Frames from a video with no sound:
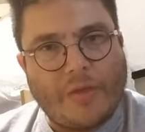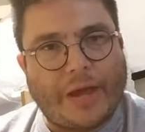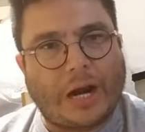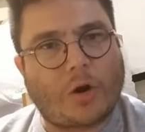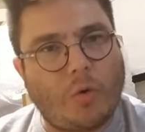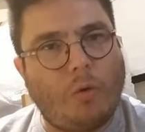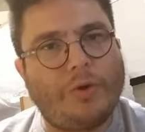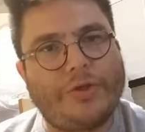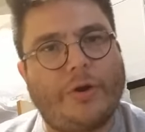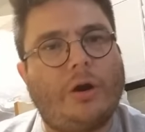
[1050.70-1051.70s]
that are
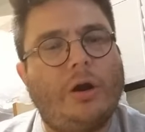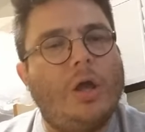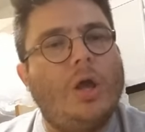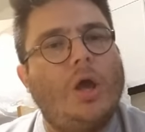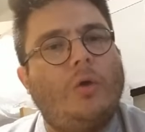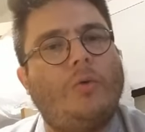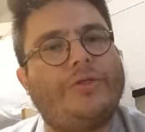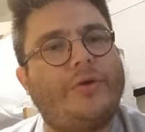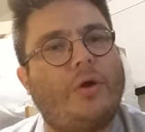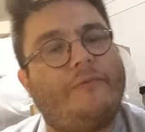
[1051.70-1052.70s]
cool with
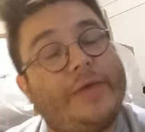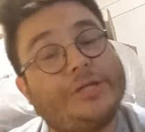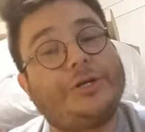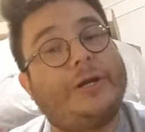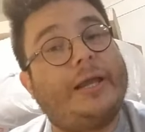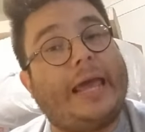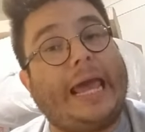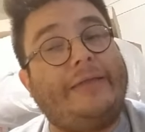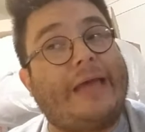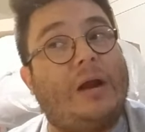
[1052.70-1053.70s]
your vision
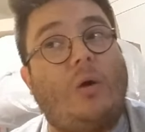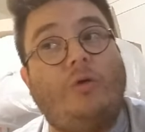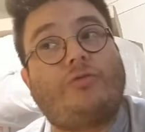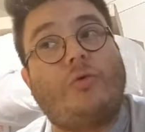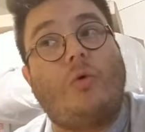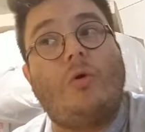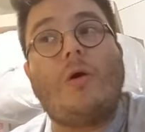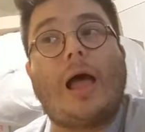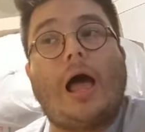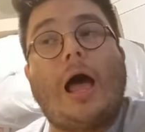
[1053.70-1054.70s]
and that also